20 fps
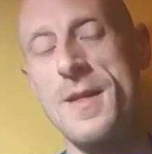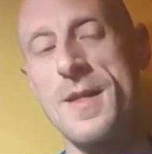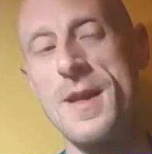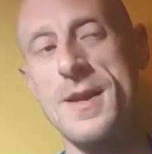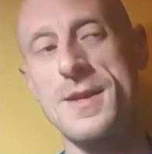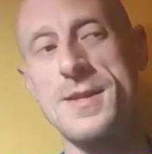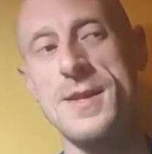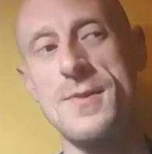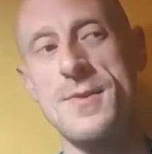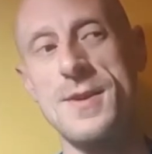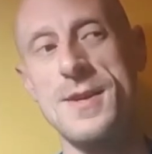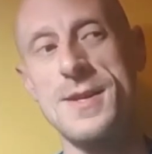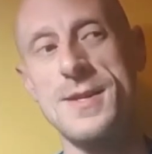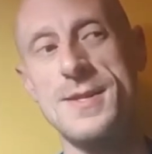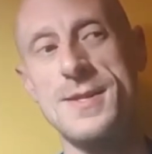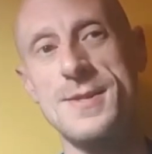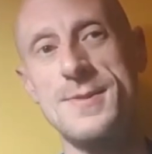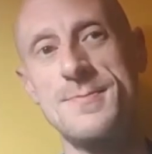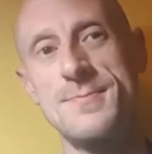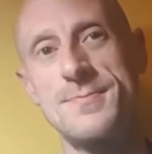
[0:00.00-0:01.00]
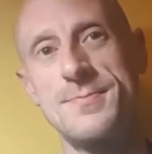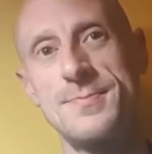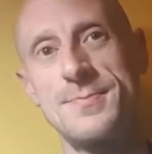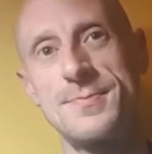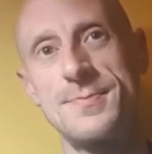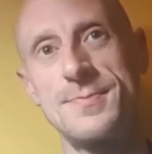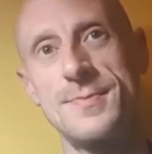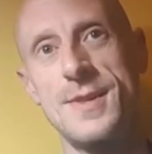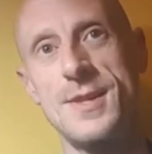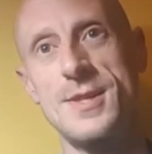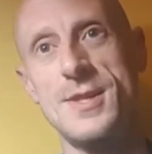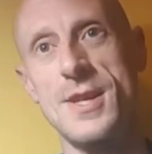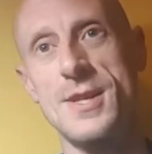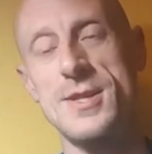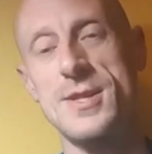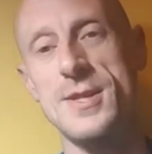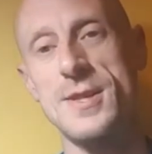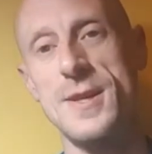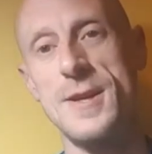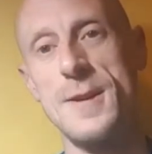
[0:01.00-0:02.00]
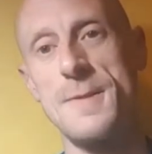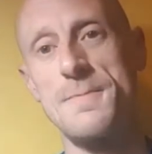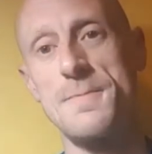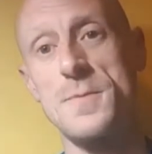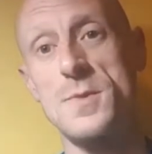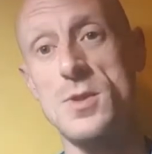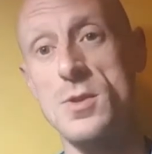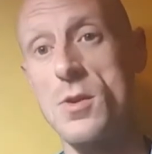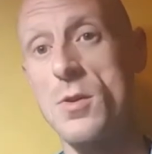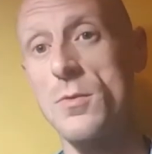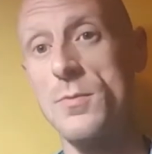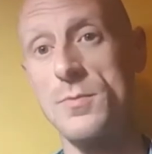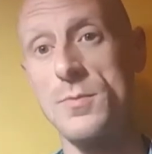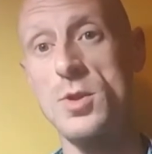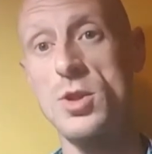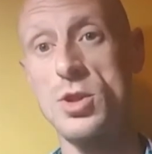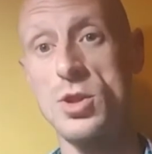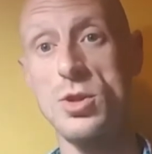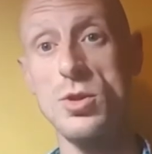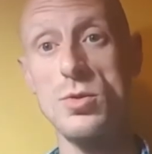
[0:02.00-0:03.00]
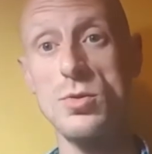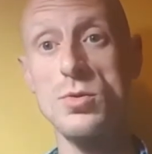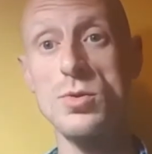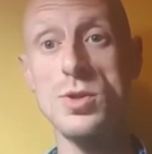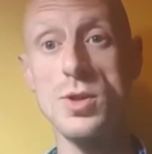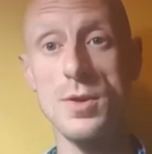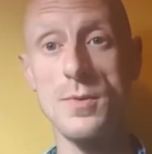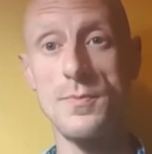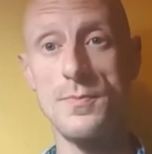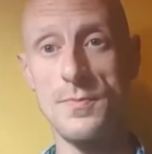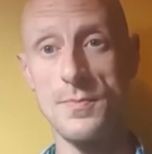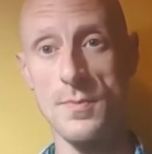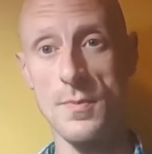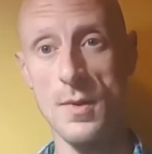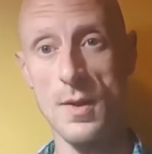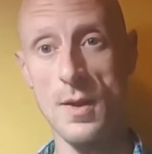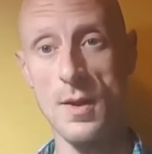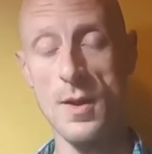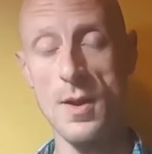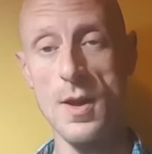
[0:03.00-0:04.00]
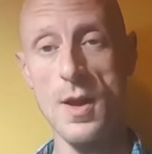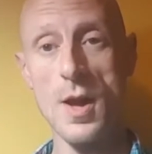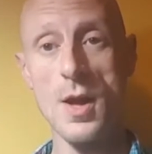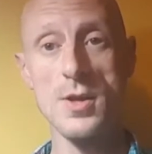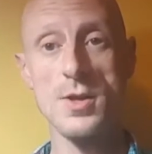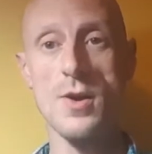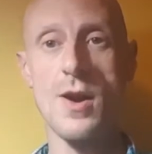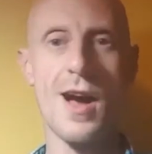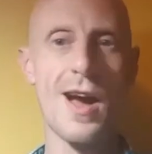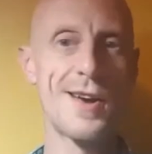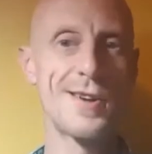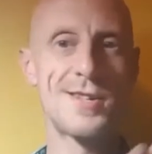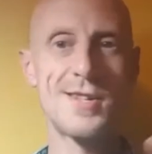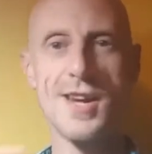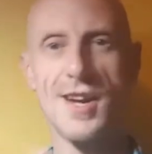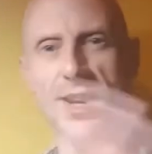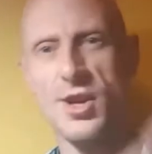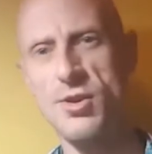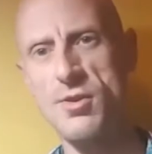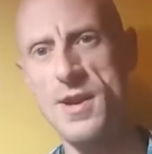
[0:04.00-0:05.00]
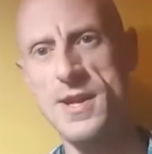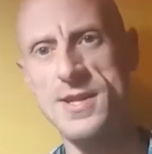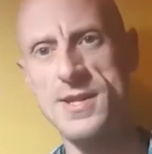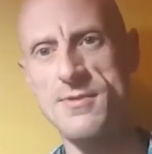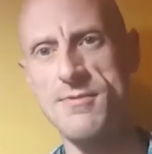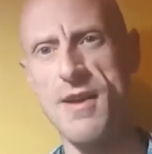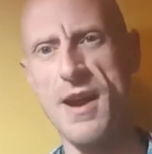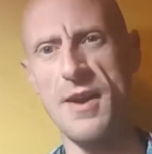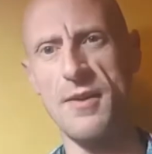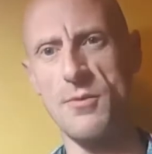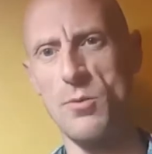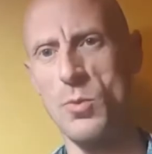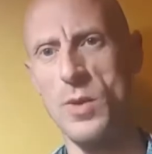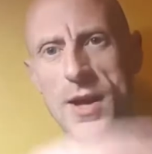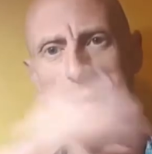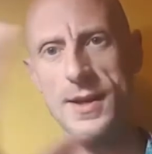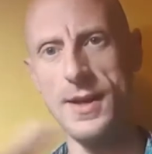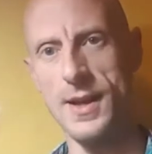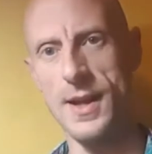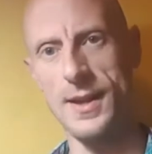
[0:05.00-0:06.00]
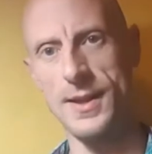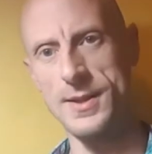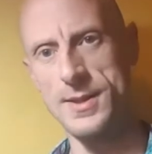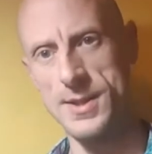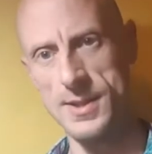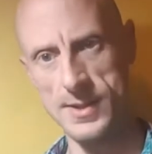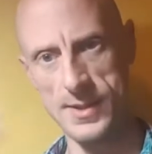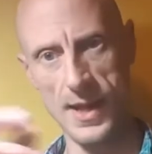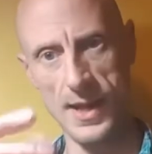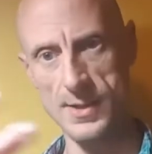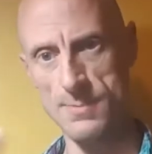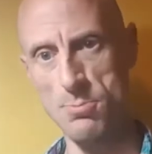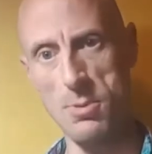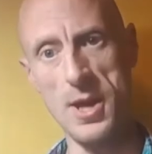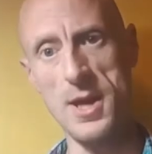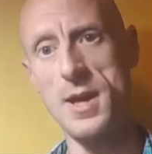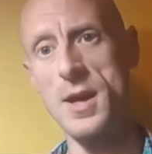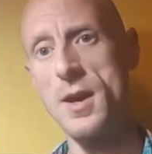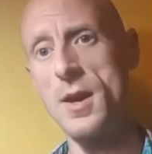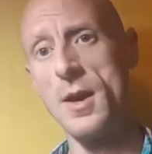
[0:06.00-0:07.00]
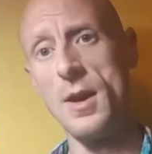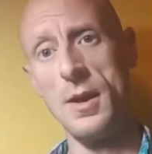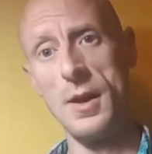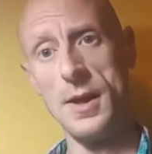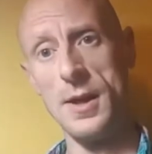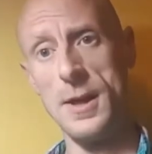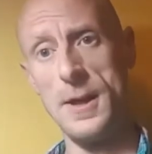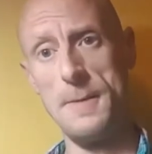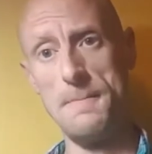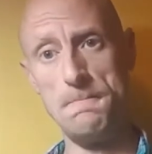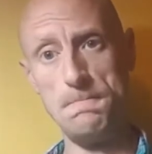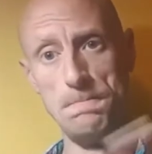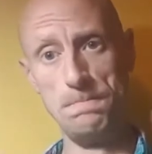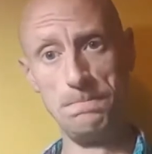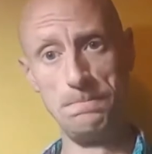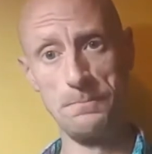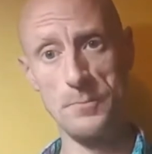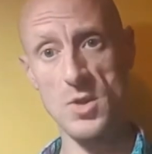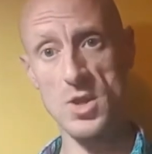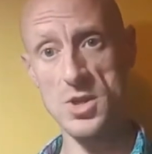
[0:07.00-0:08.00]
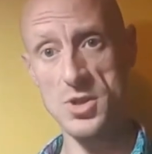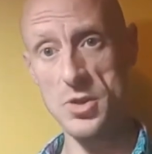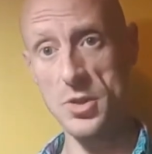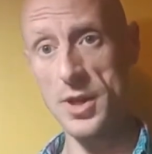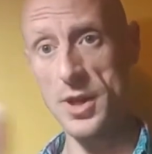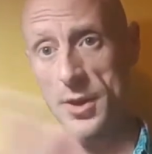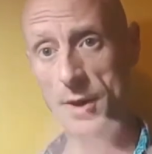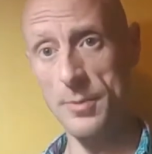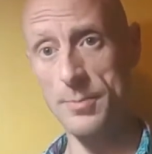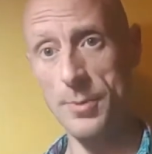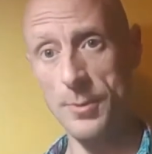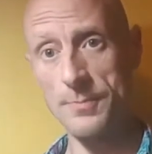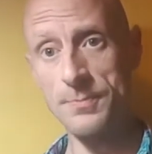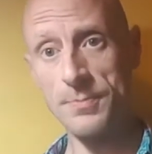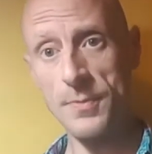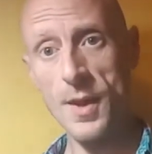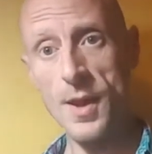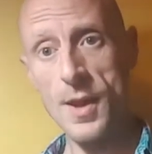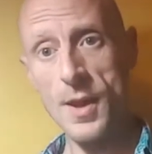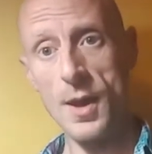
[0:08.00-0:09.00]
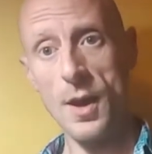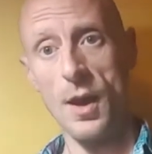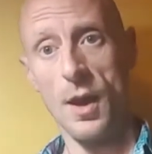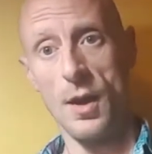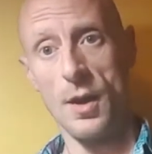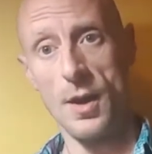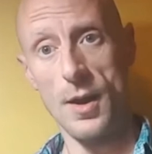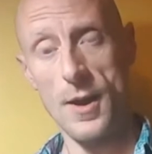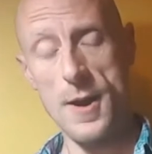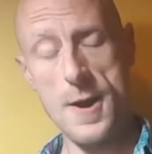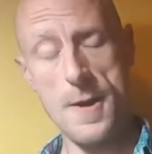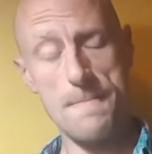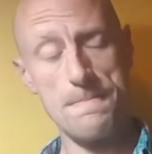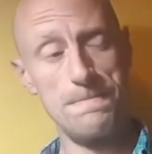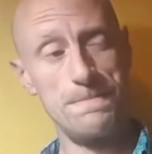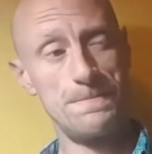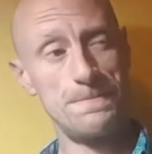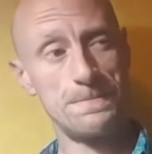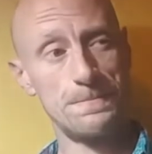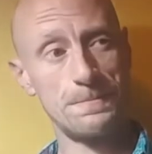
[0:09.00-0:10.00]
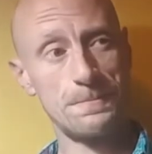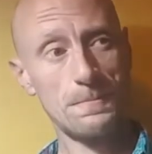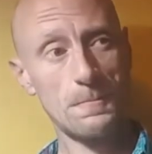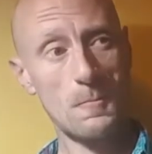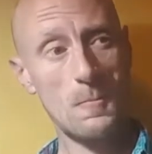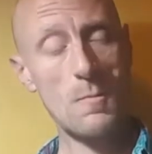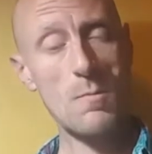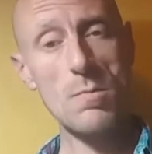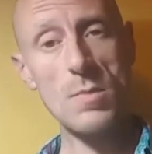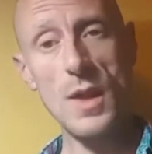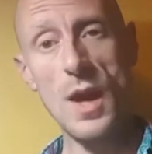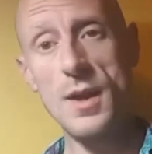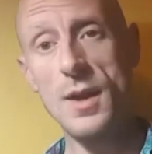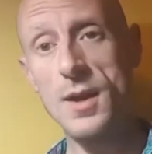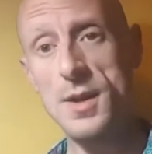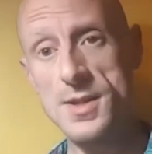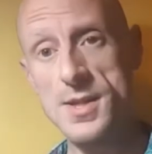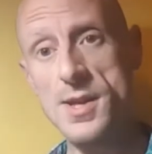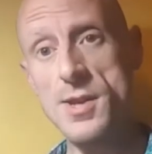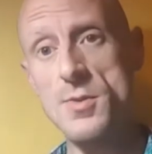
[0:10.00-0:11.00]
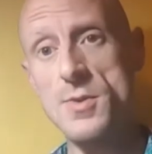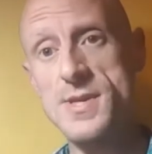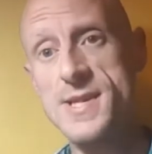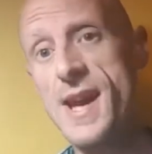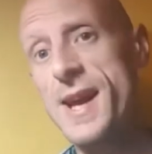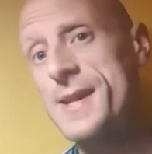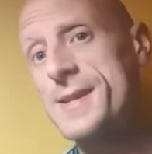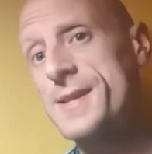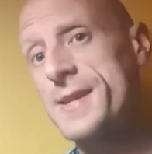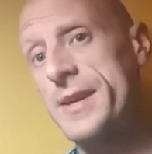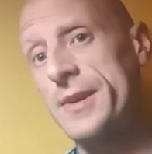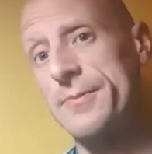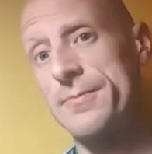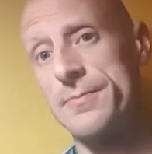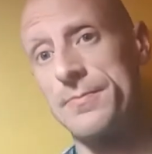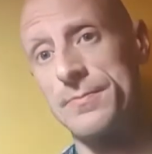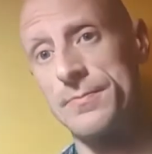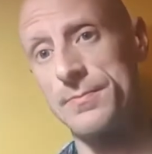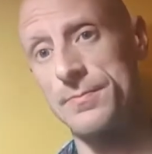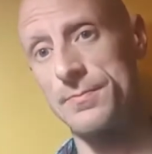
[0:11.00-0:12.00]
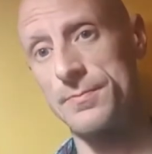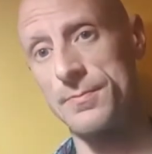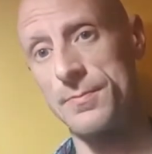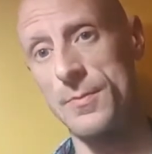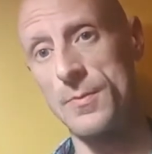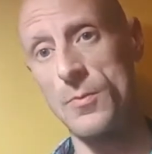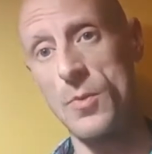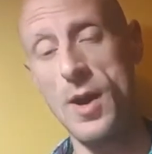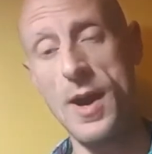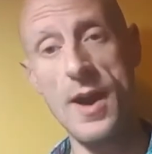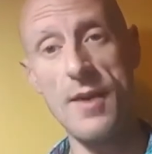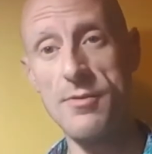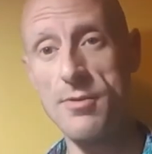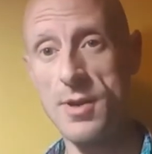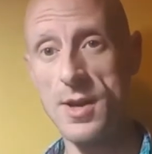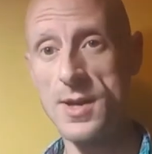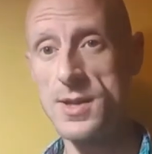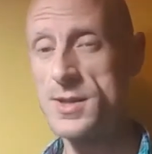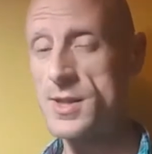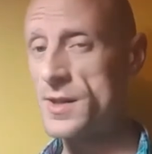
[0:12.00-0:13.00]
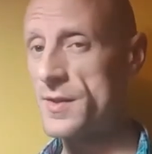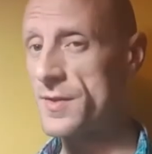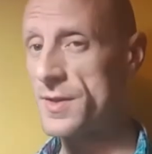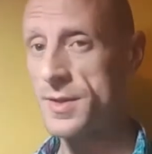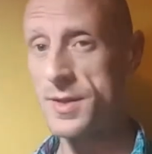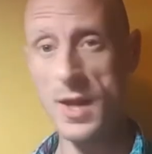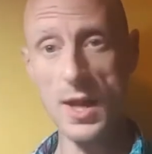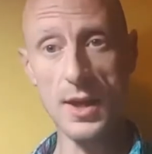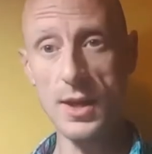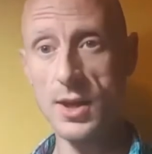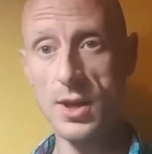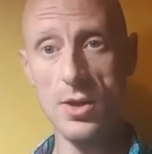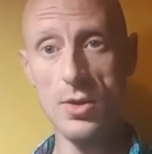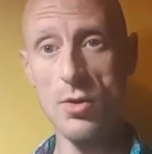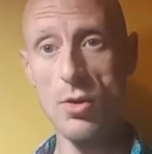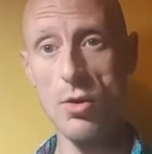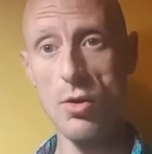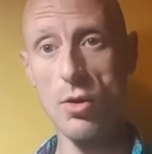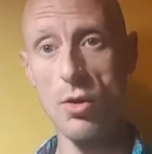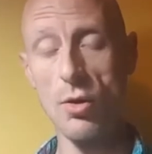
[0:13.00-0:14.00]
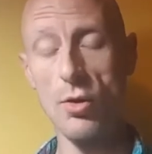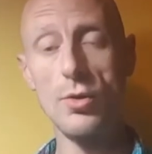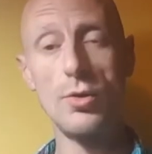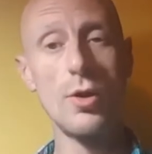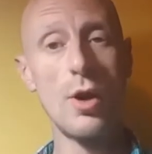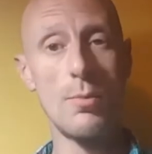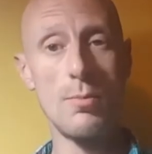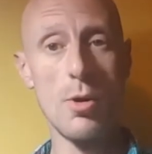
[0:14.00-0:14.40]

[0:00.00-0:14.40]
that's how it is, essentially. So choose. So I said crazy rant, weird analogies, that's me. Suck it up. I'm going to set you a task. Whatever it is you think you're not